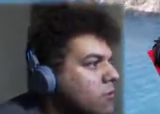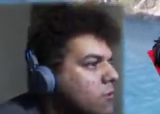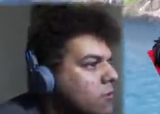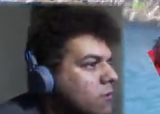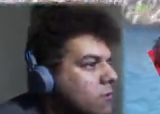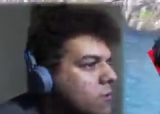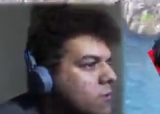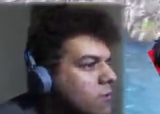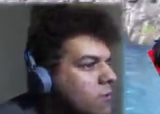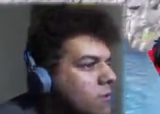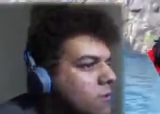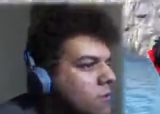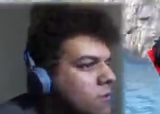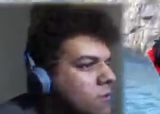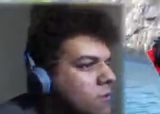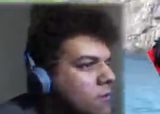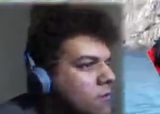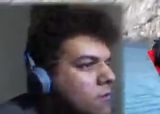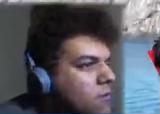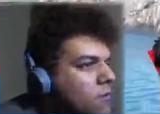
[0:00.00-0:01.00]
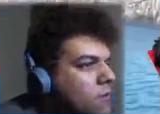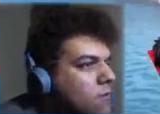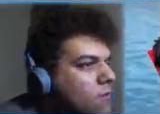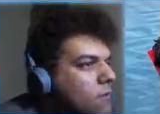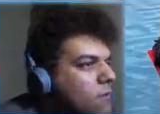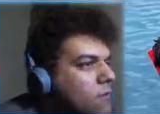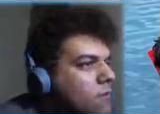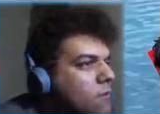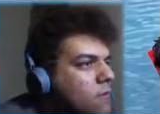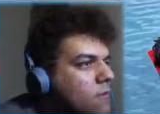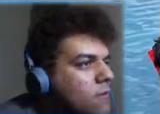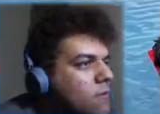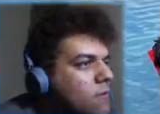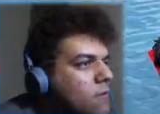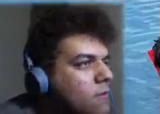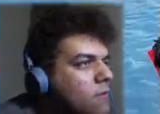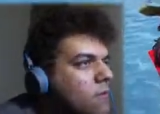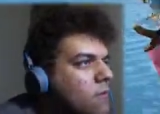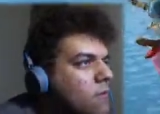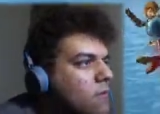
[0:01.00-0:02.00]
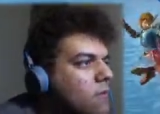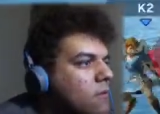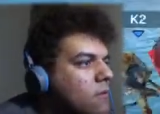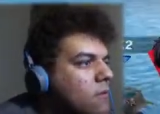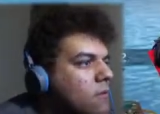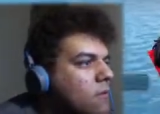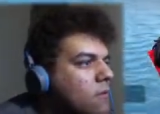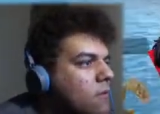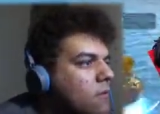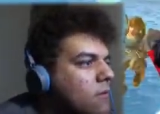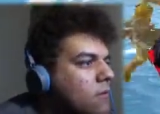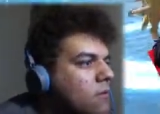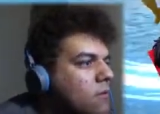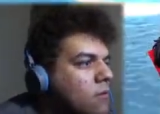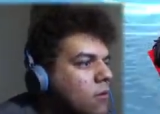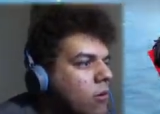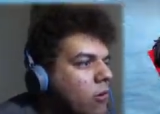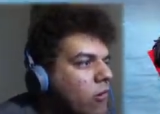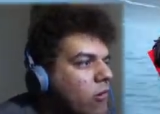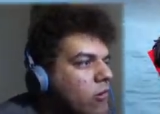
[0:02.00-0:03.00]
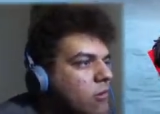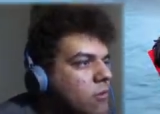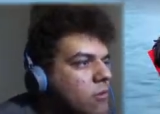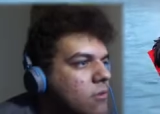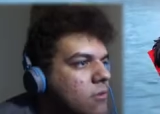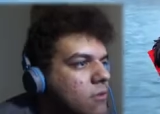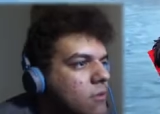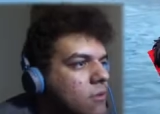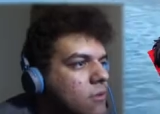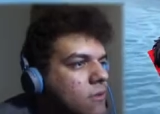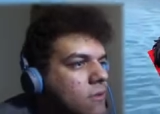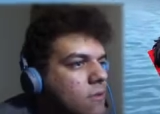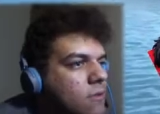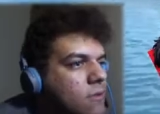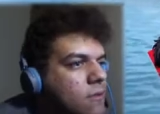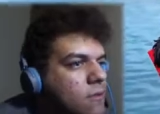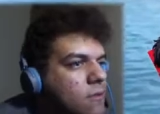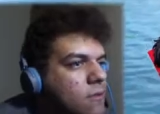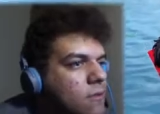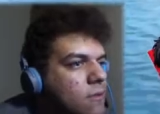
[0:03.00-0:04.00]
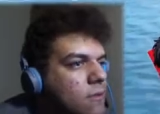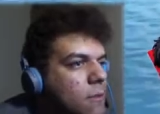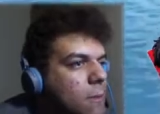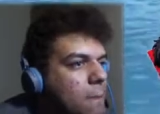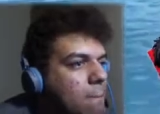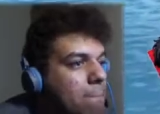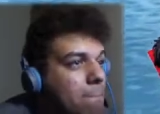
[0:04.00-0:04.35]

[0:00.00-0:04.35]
[no speech]